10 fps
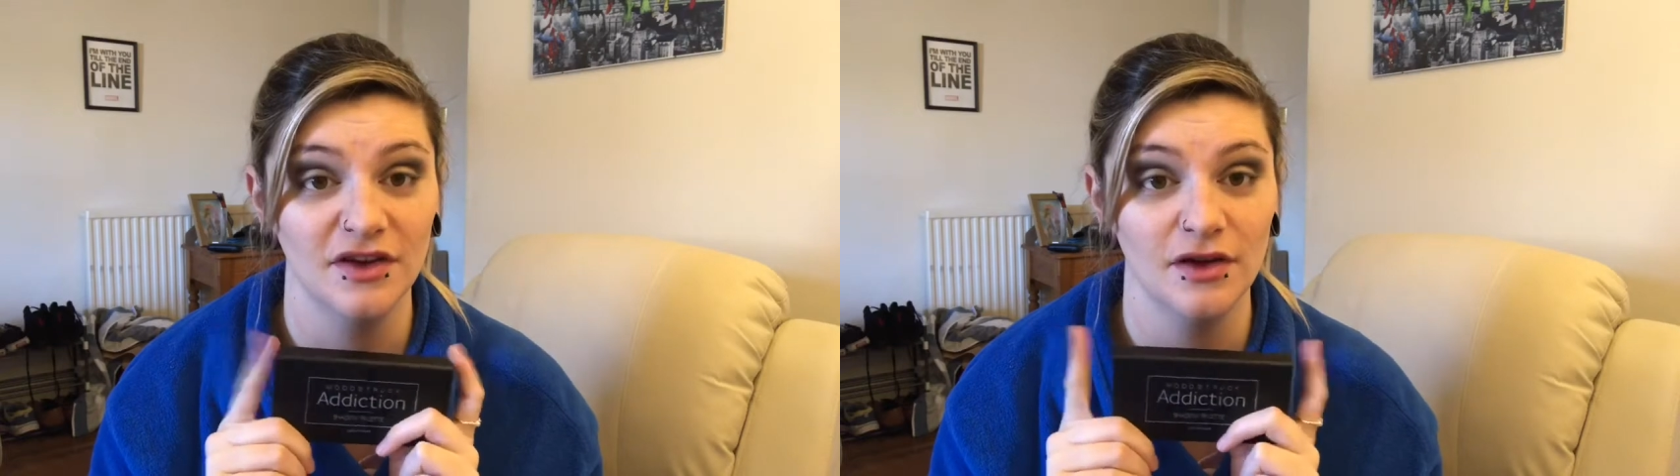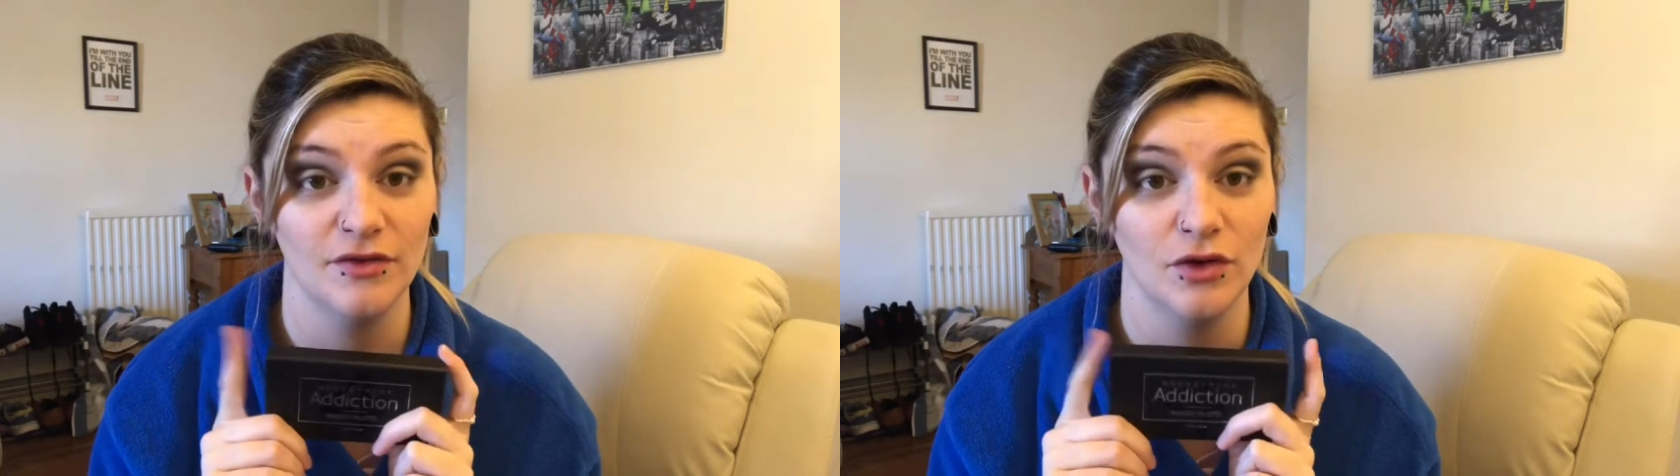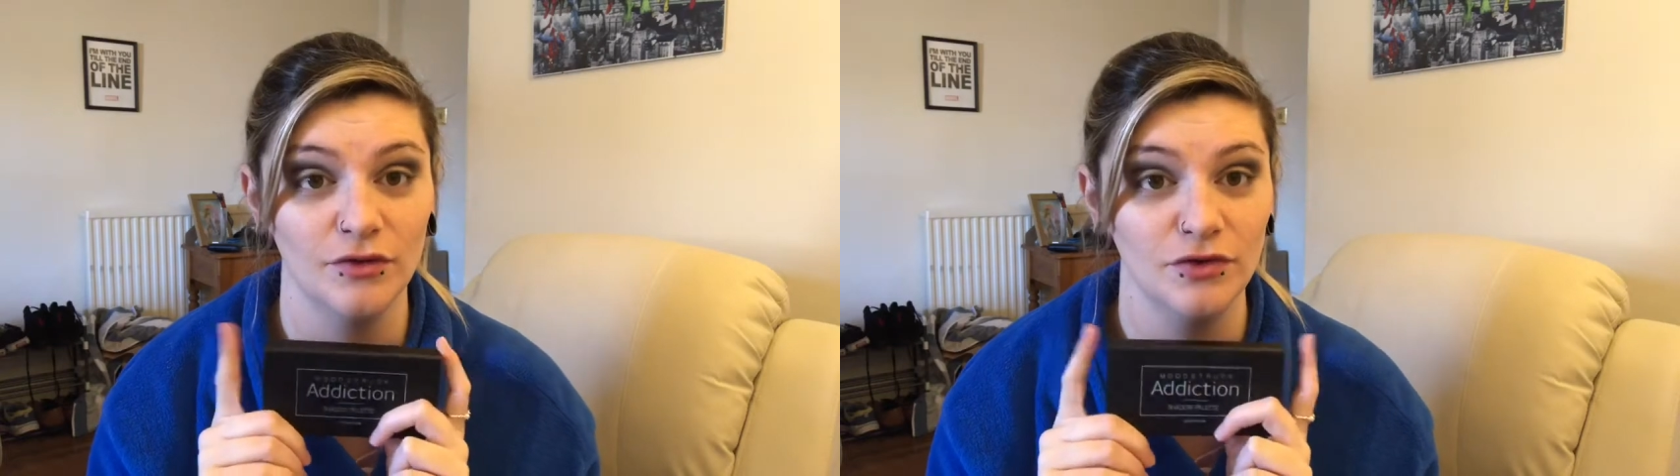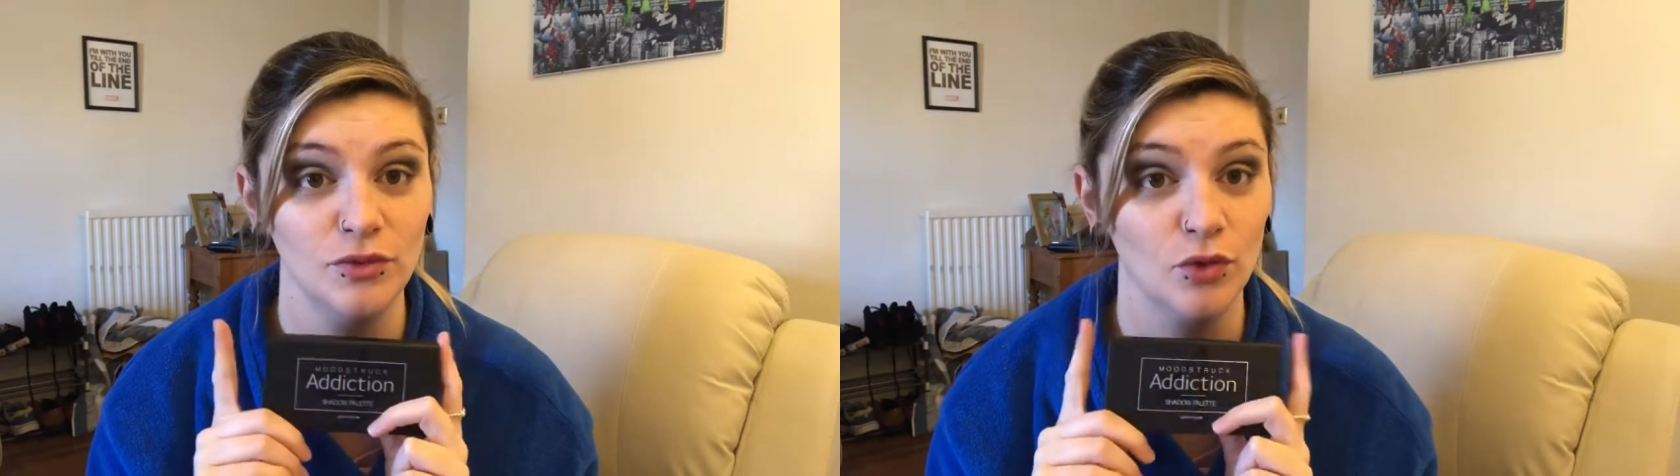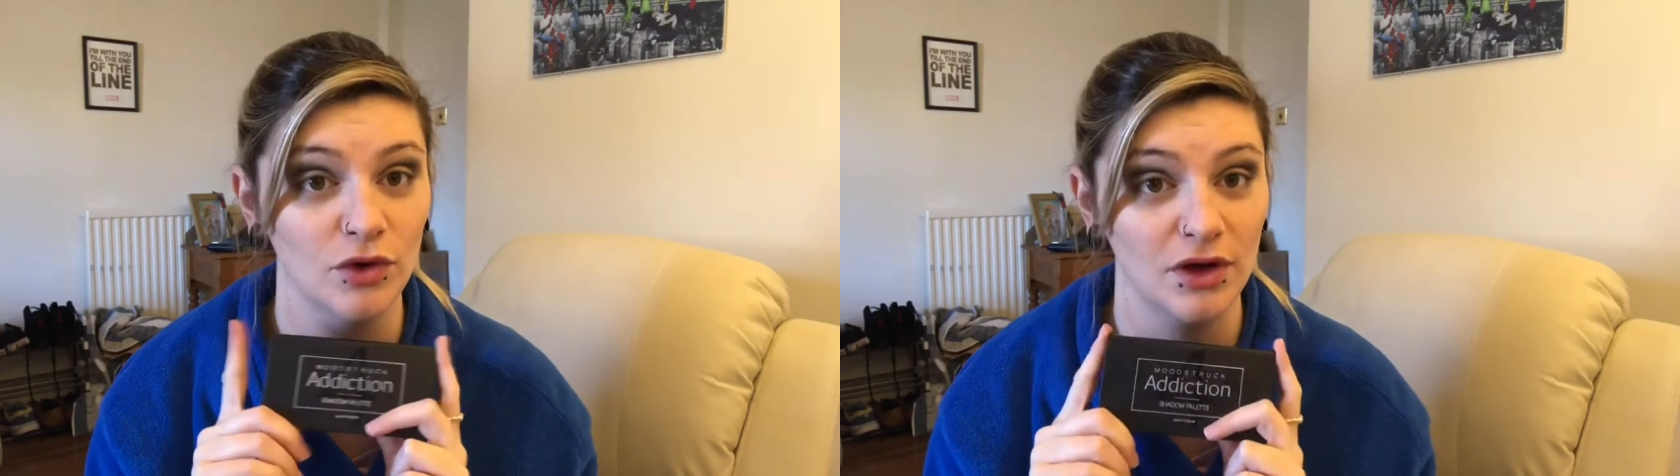I've got a few
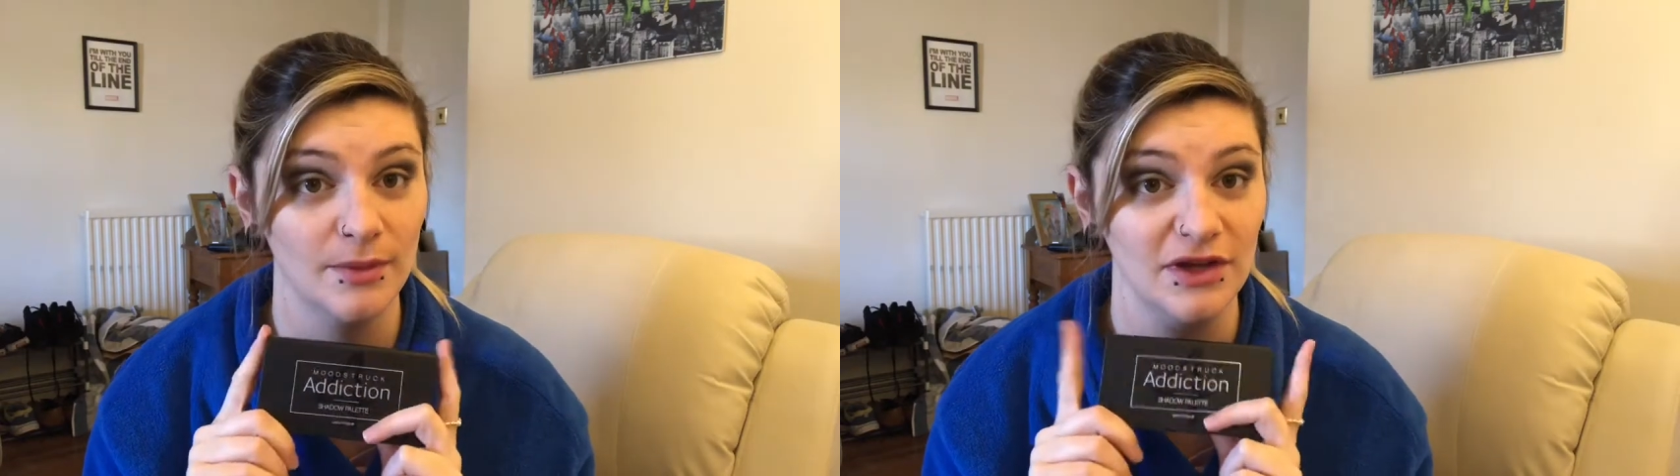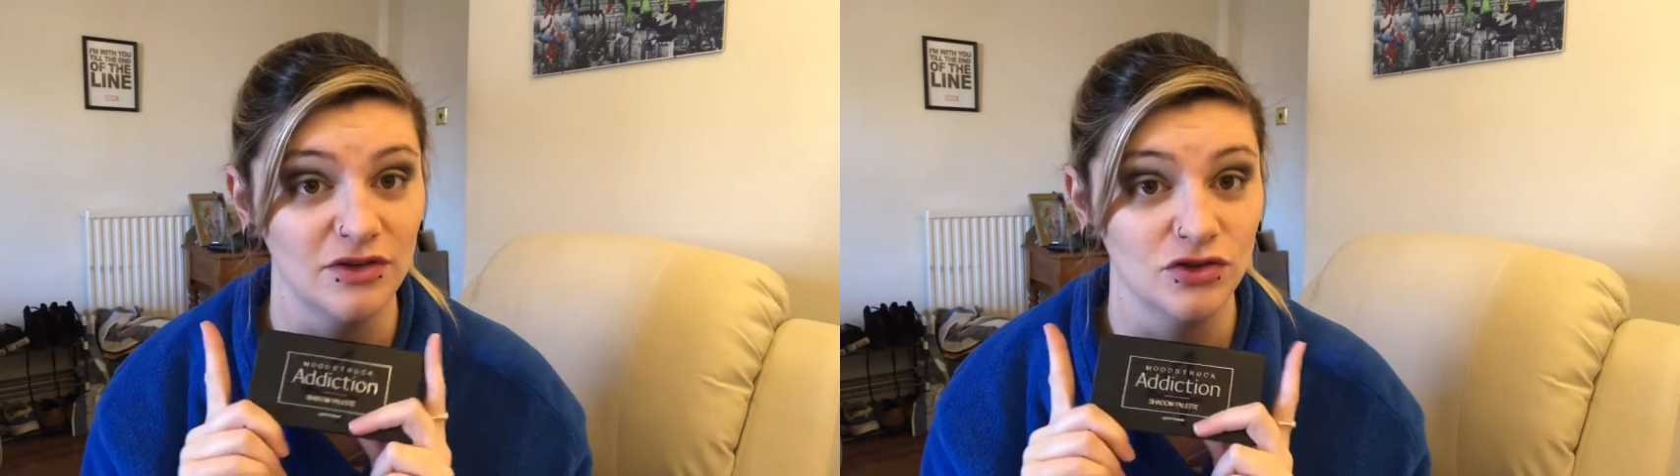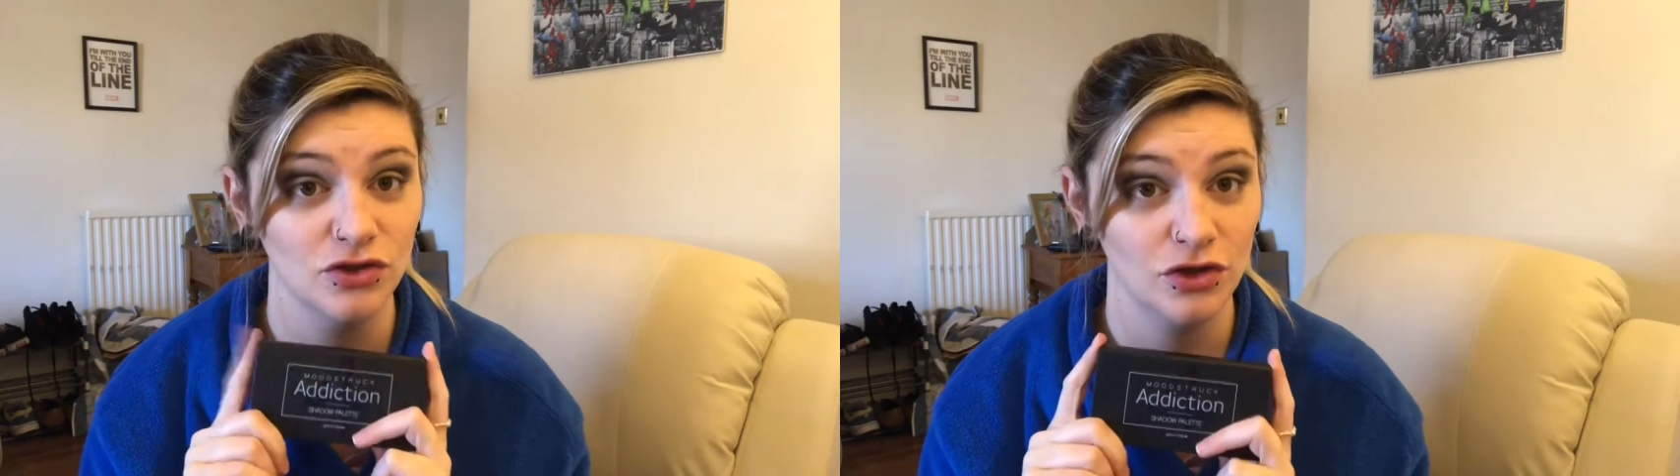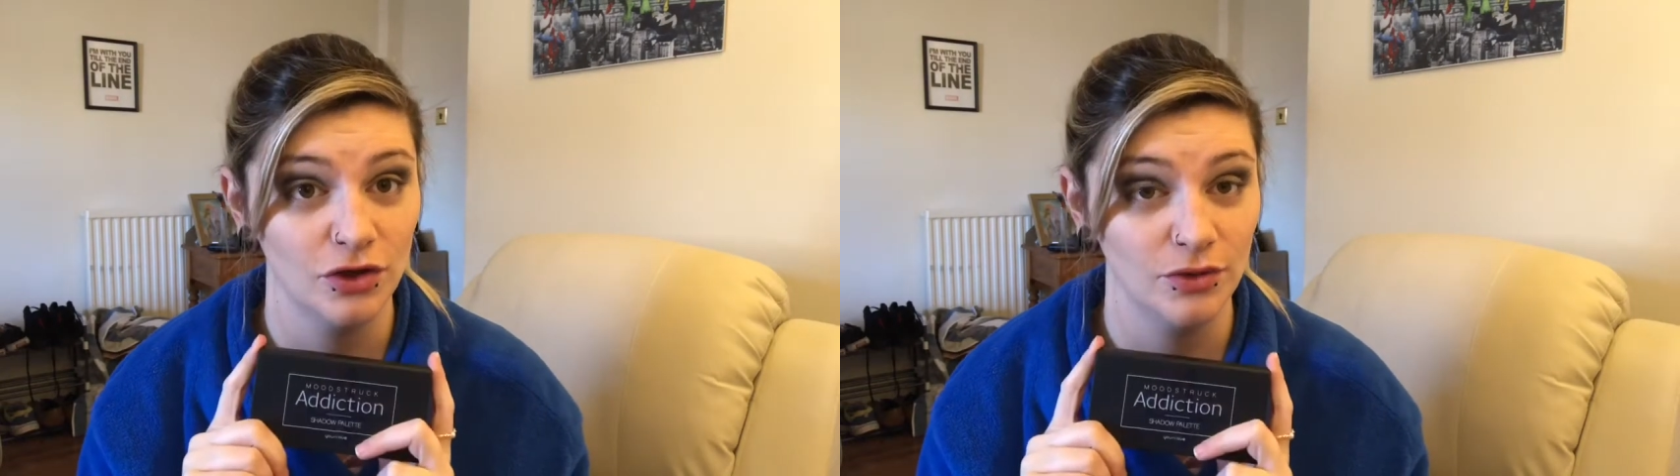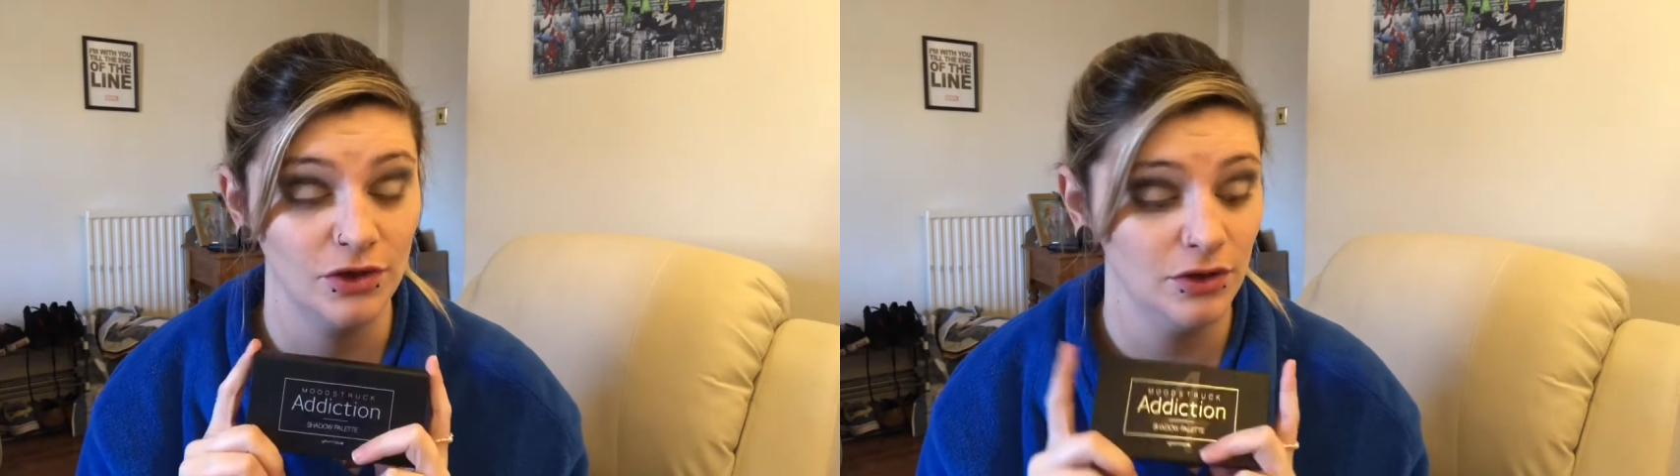more coming to show
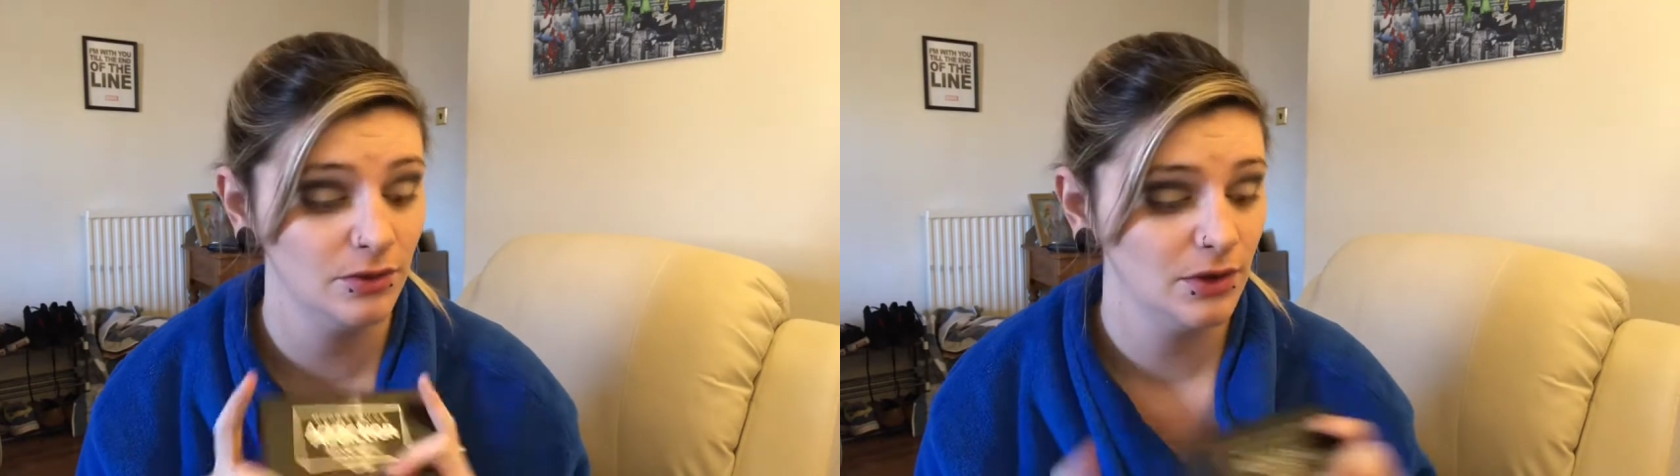you.